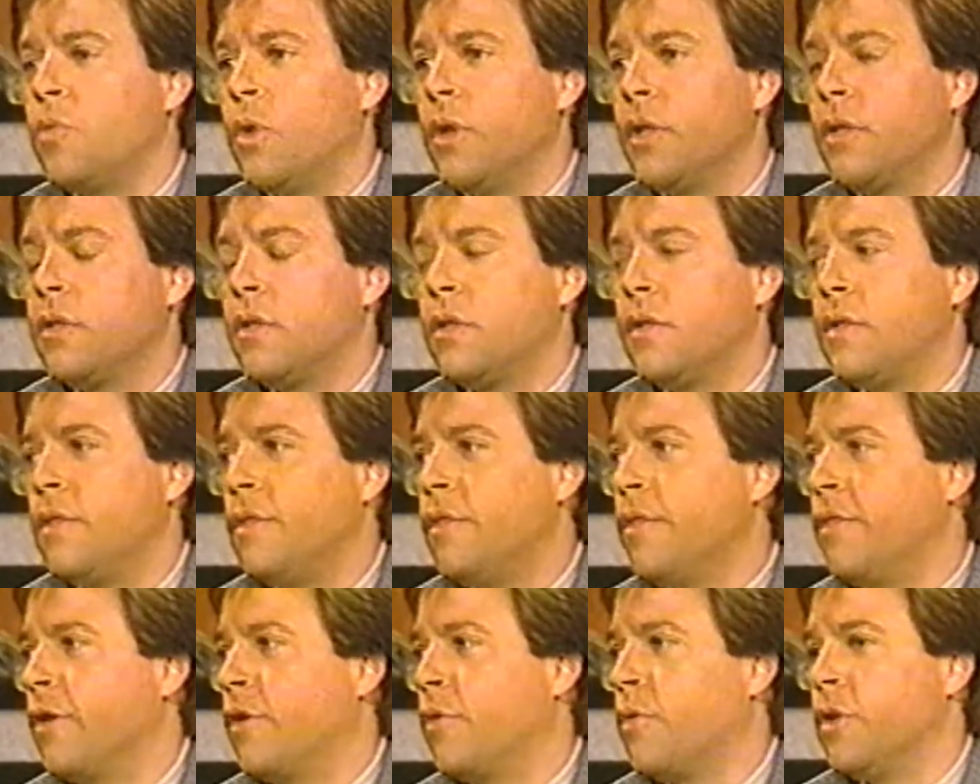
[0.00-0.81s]
what
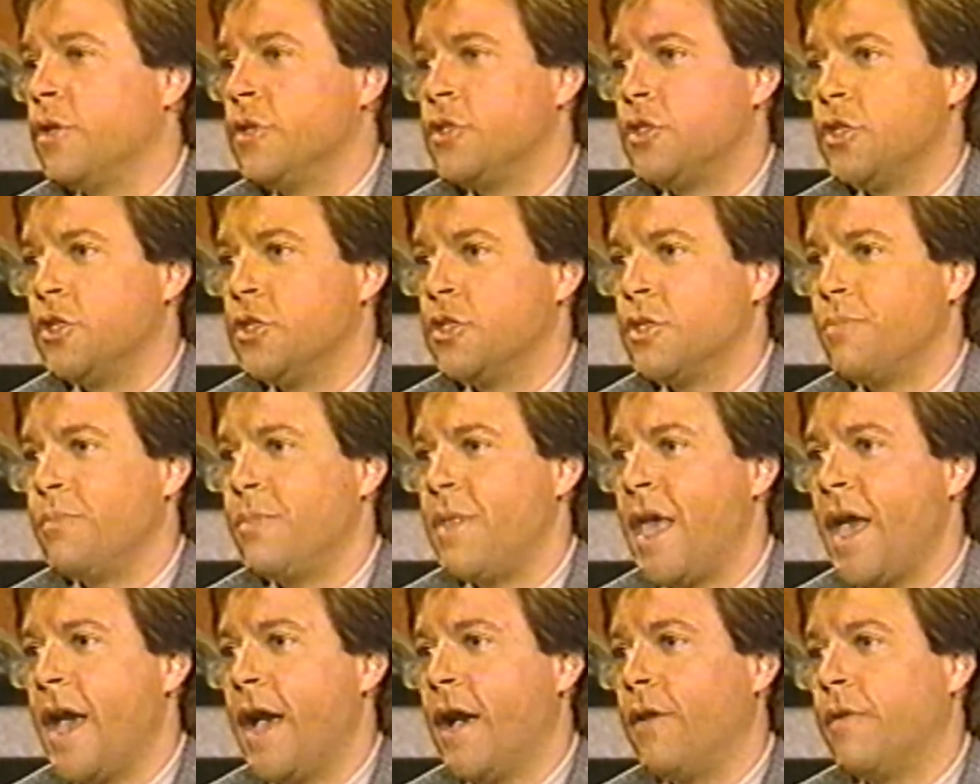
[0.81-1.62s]
the
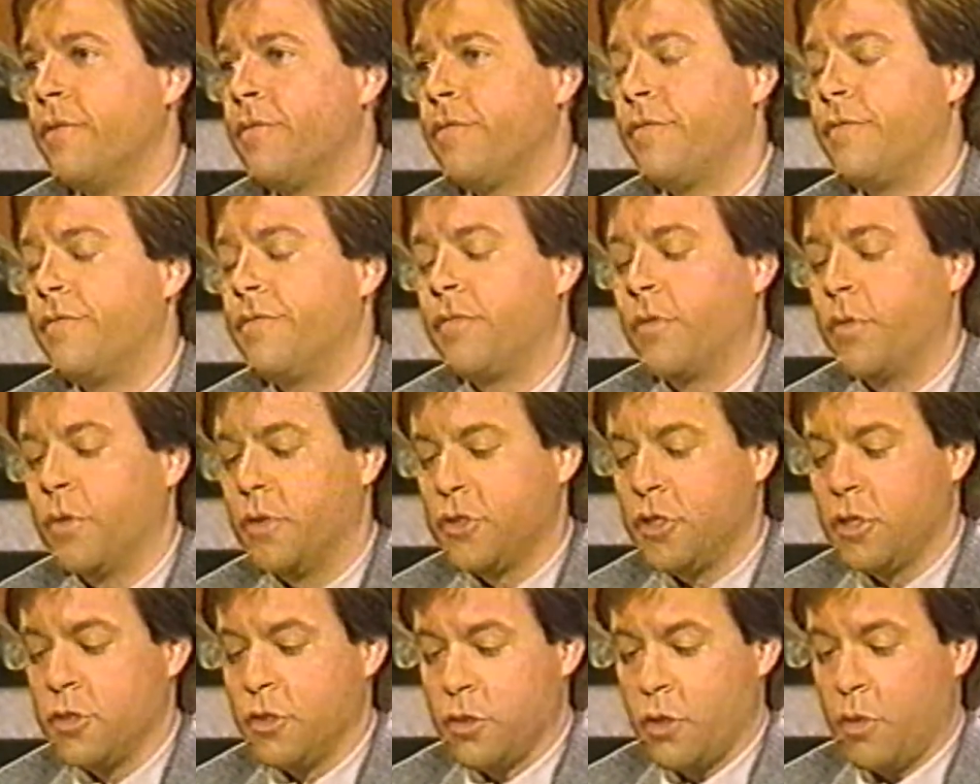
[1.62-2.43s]
criticism now, if
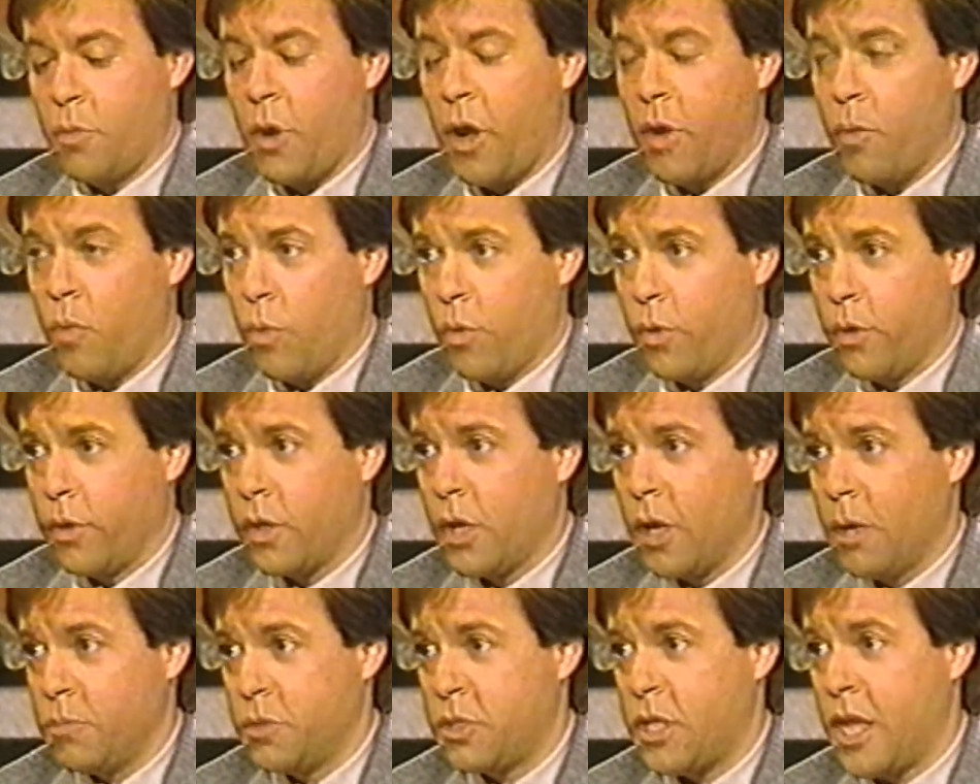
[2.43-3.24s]
criticism is the right word,
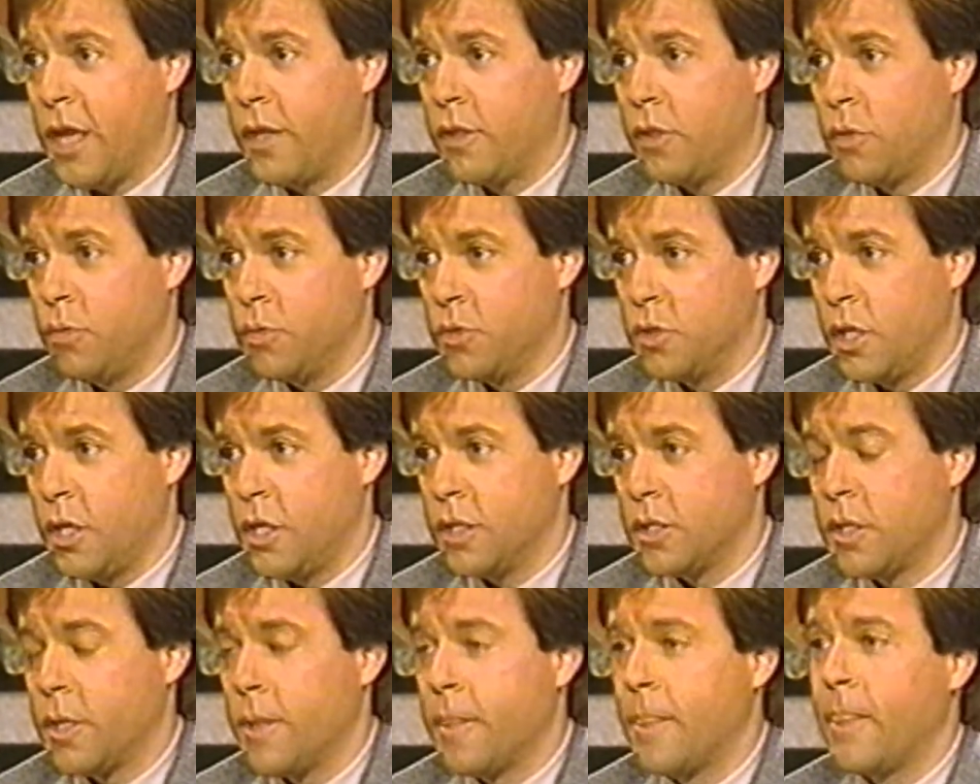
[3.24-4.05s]
comes down to is
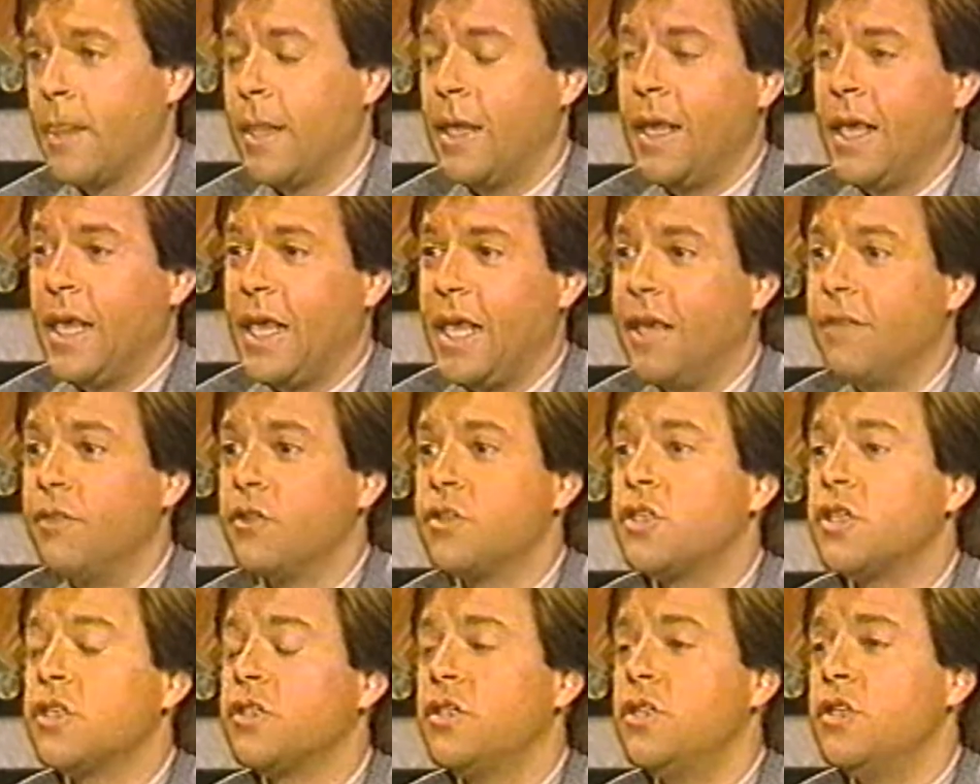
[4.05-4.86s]
this. In the
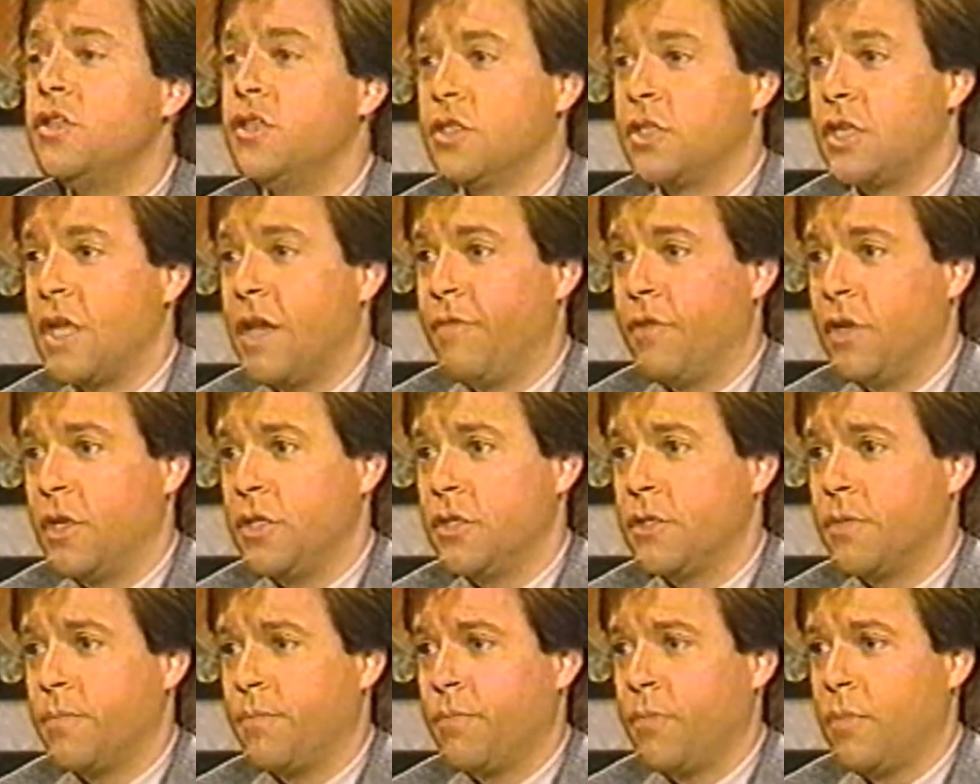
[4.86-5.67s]
60s and
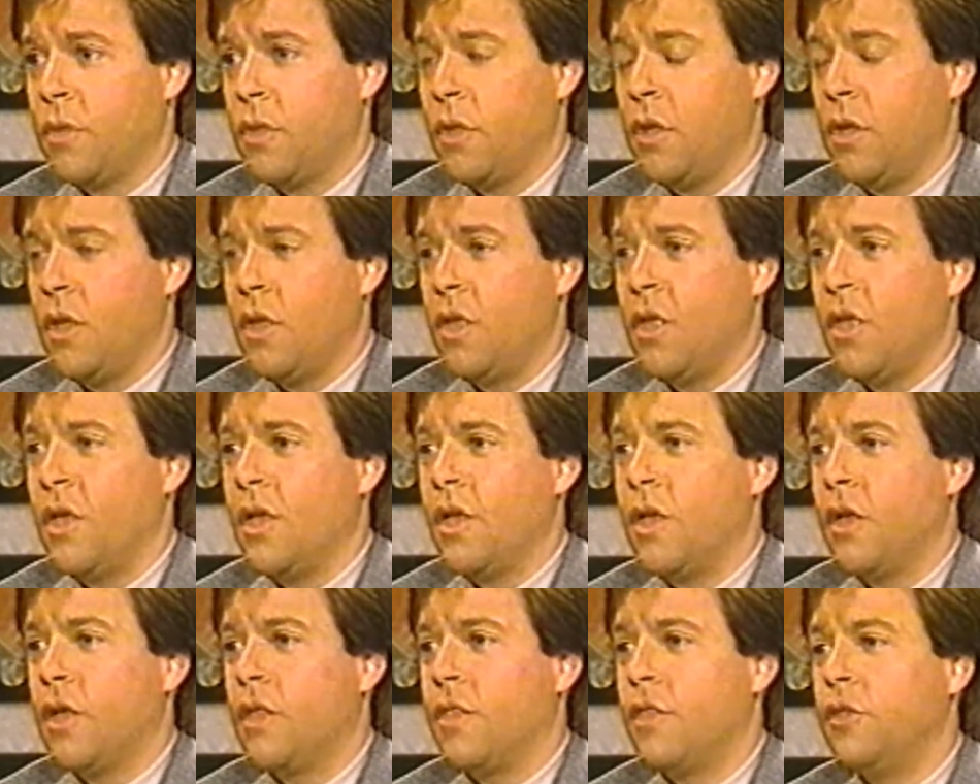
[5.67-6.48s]
70s,
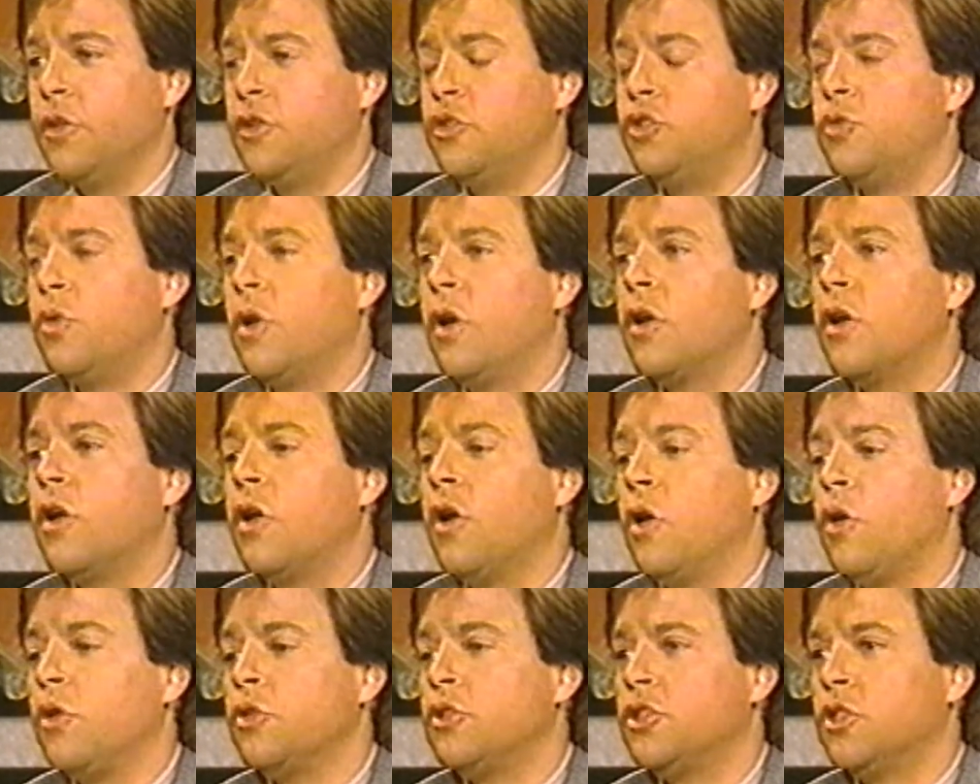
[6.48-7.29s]
the drug
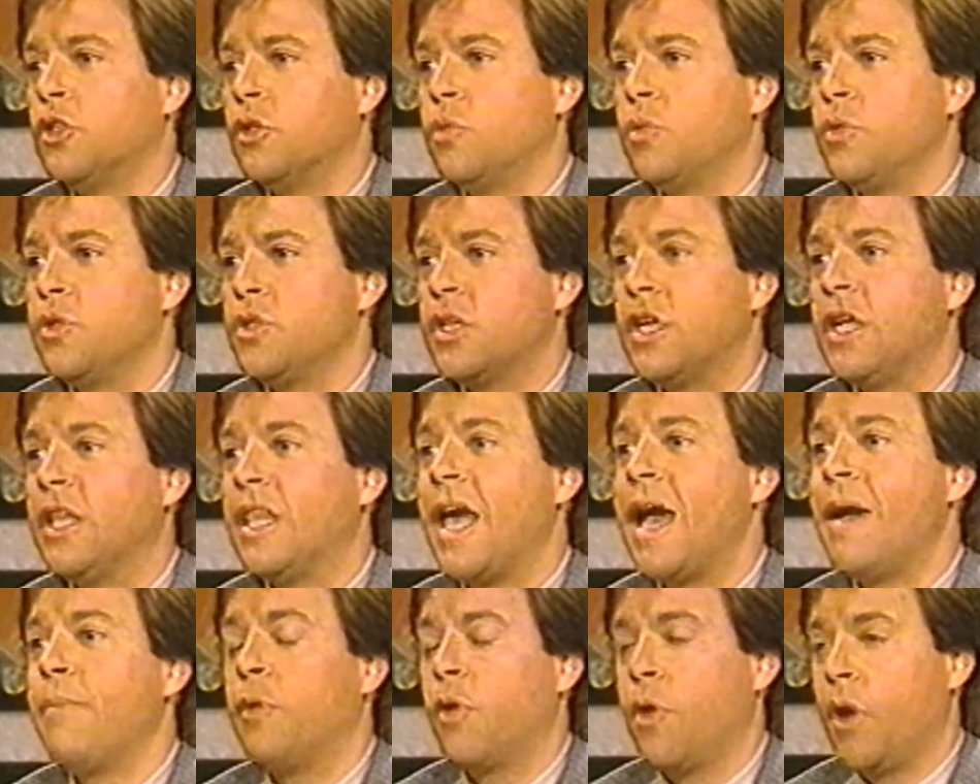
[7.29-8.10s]
culture was
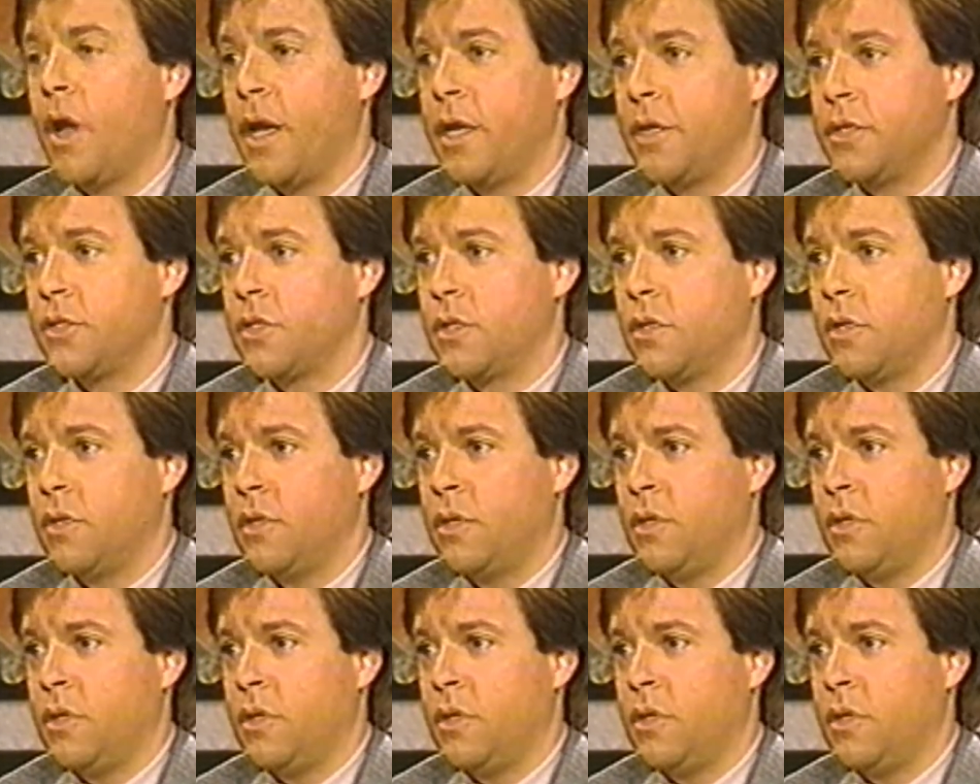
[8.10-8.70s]
glamorized.